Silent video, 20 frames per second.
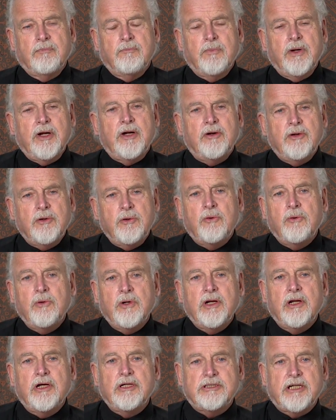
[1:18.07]
We are an
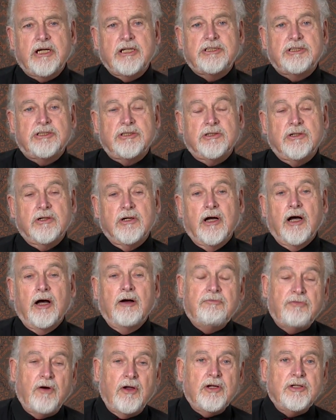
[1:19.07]
organisation,
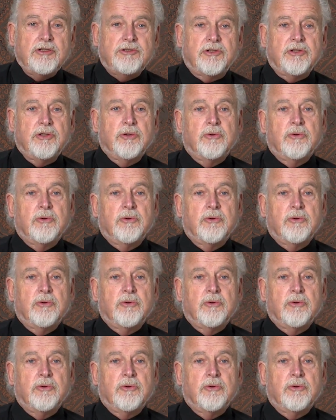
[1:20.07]
a voluntary